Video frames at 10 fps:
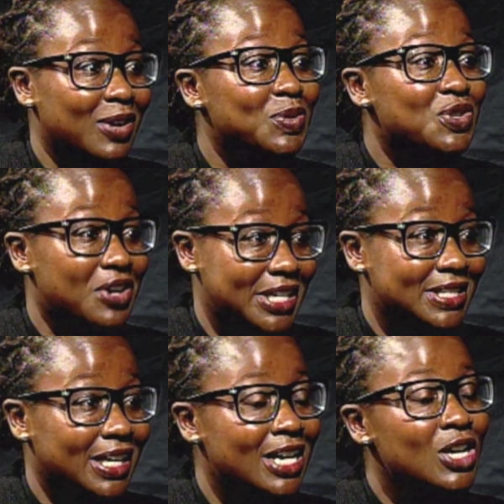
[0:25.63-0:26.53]
It was
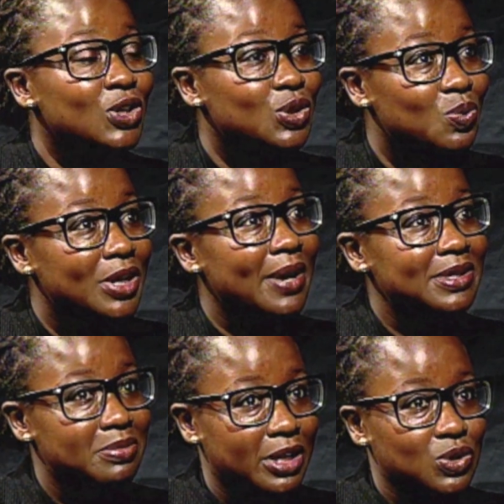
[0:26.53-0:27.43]
crazy. So when I was
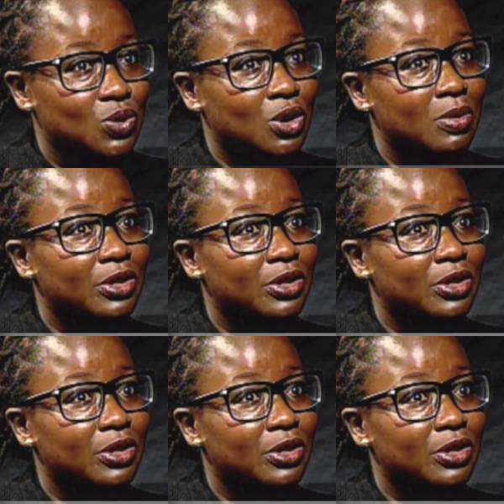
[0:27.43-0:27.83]
in med school,